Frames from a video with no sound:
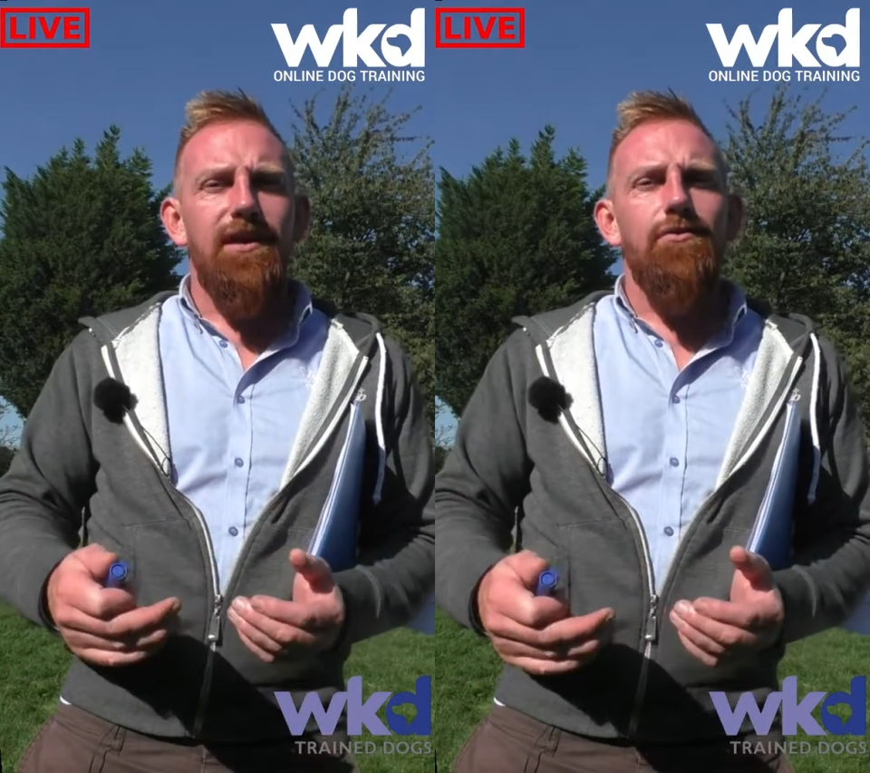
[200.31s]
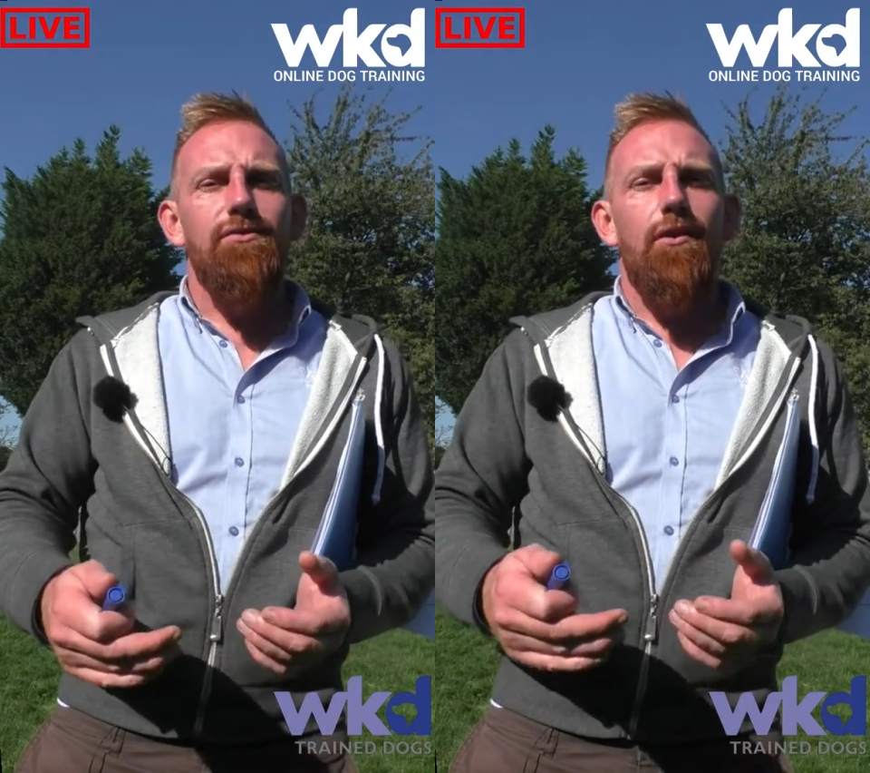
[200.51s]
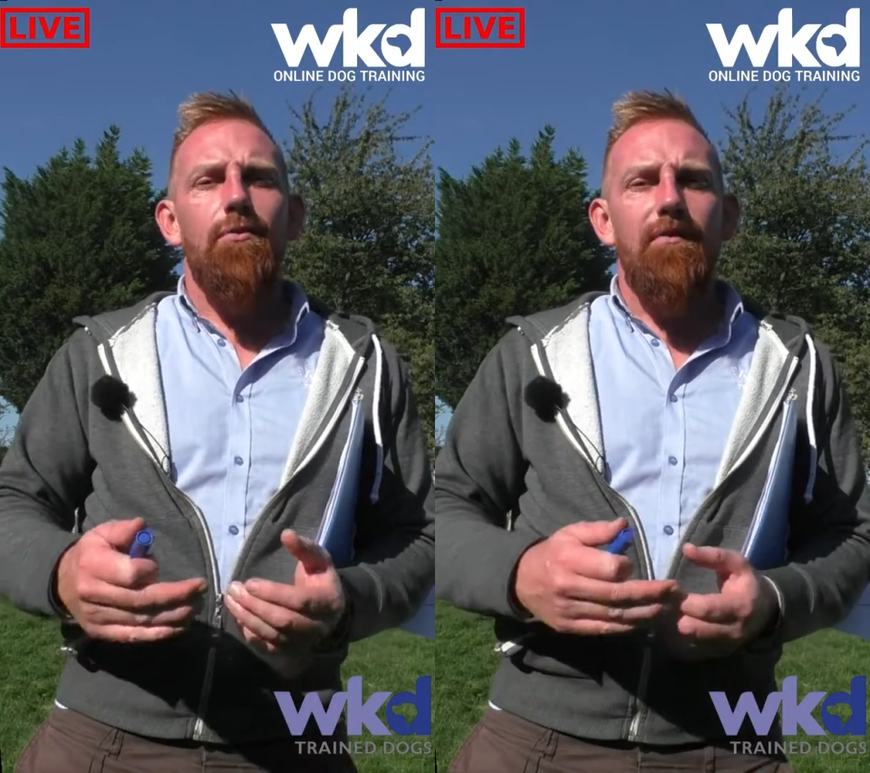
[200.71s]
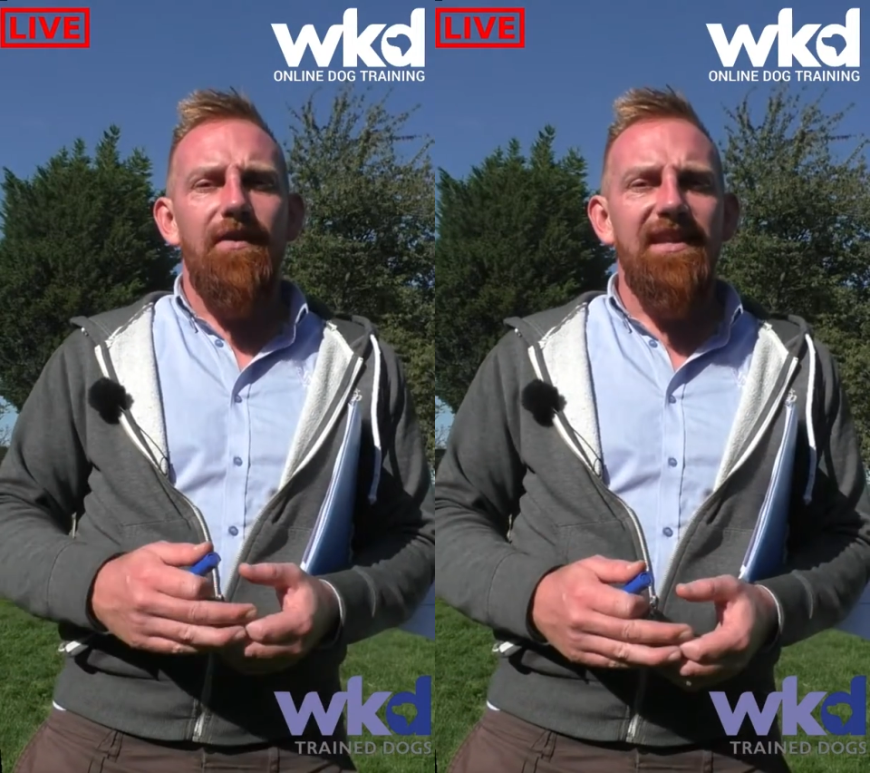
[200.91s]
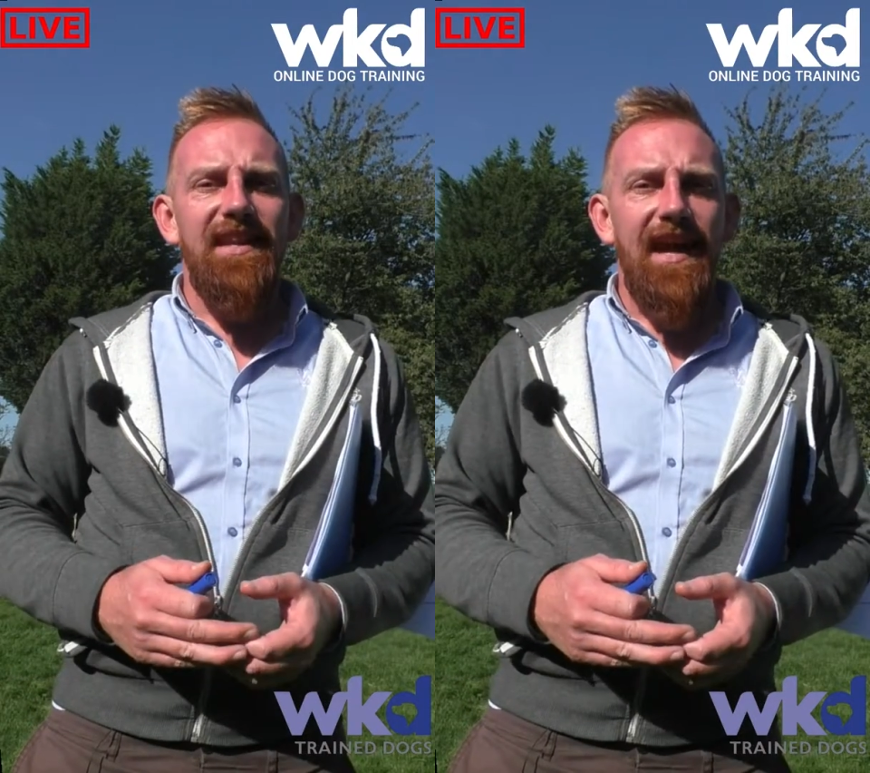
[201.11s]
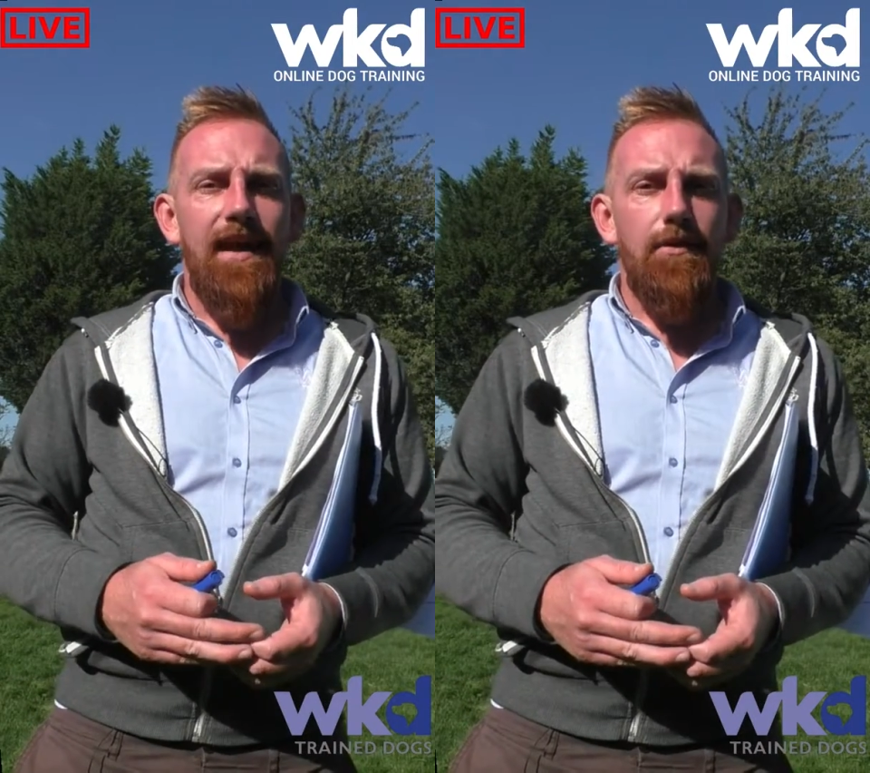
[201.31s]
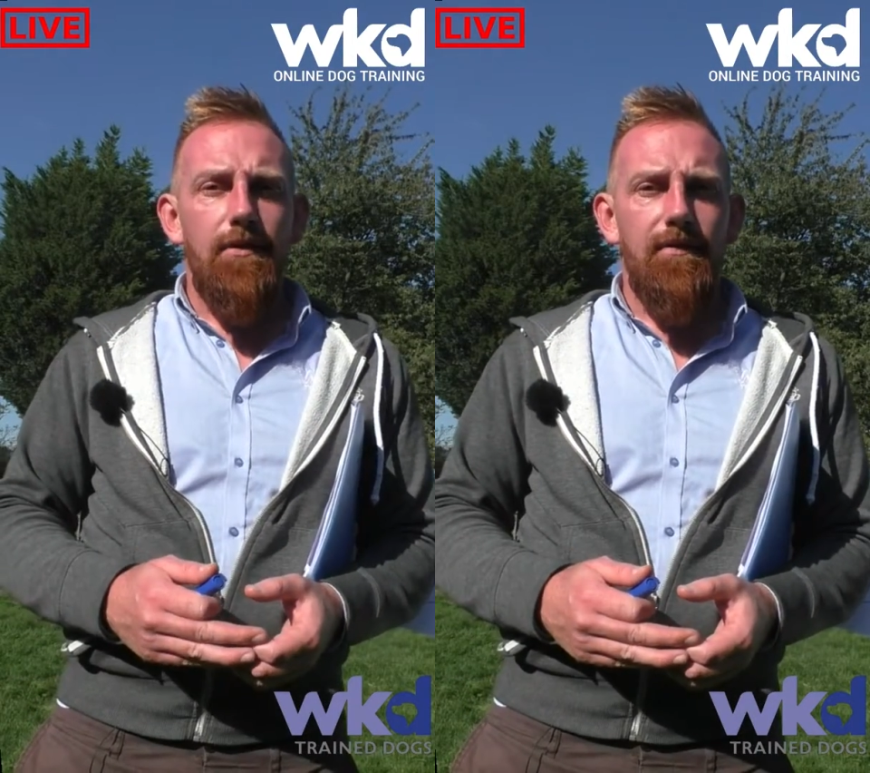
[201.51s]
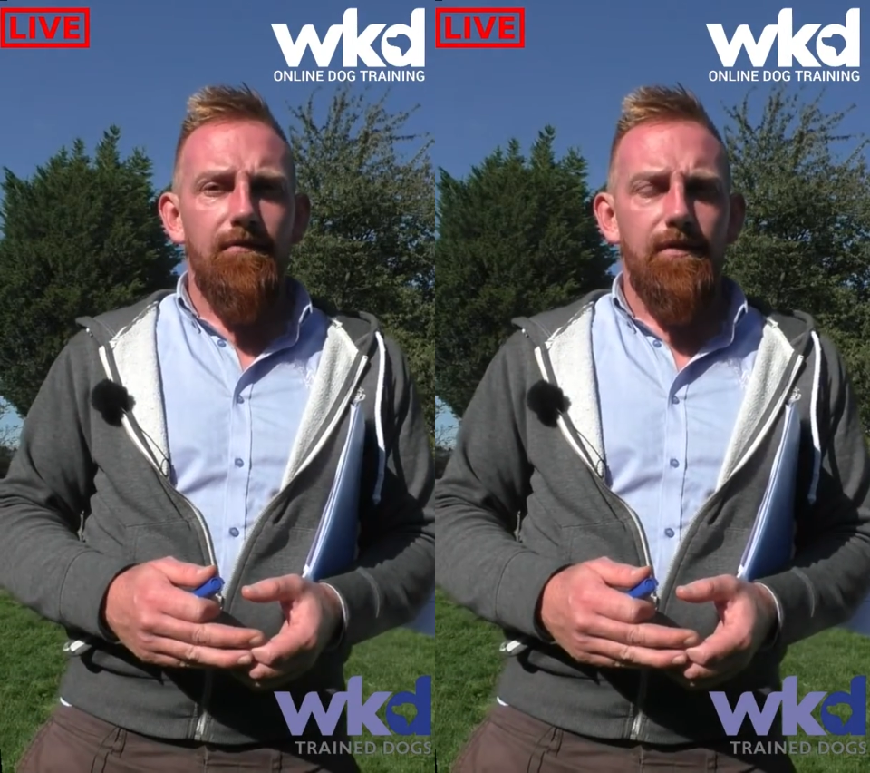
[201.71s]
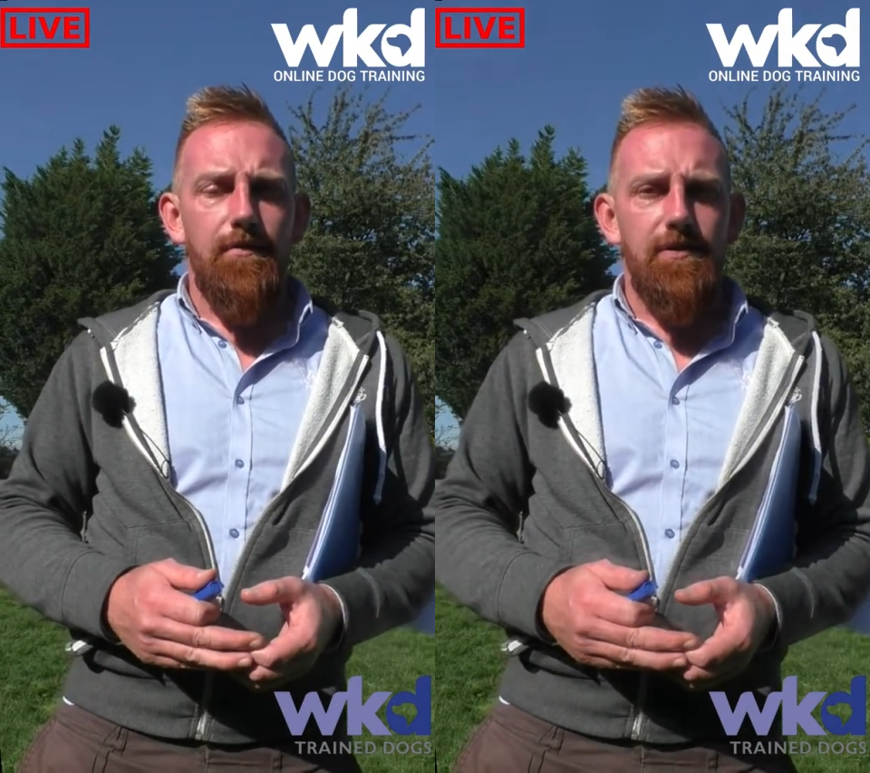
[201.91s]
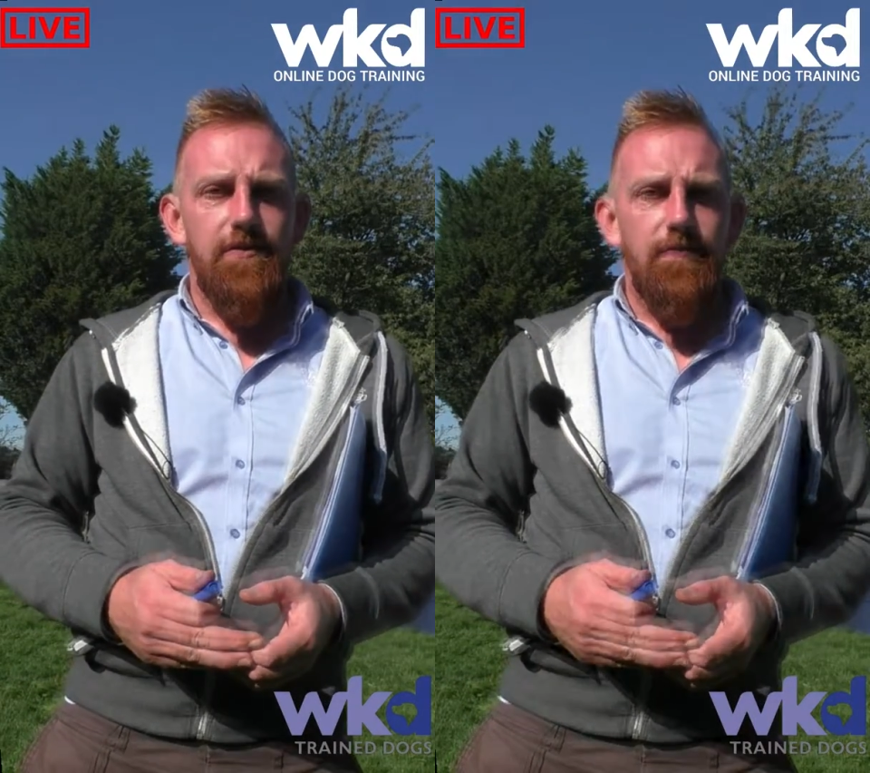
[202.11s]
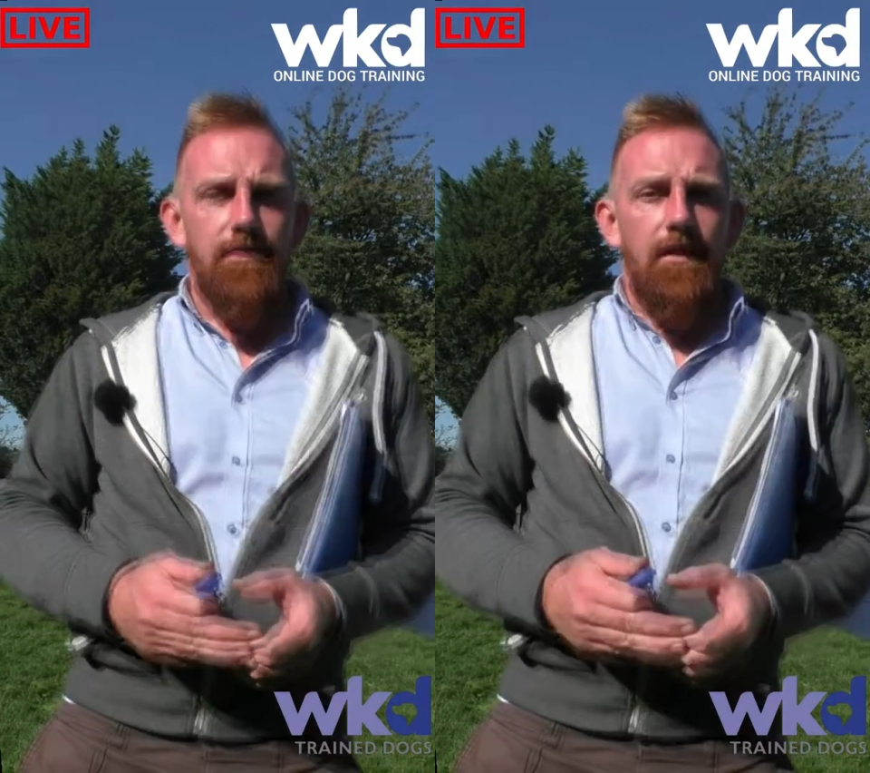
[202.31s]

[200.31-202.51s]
your dog within the area of influence.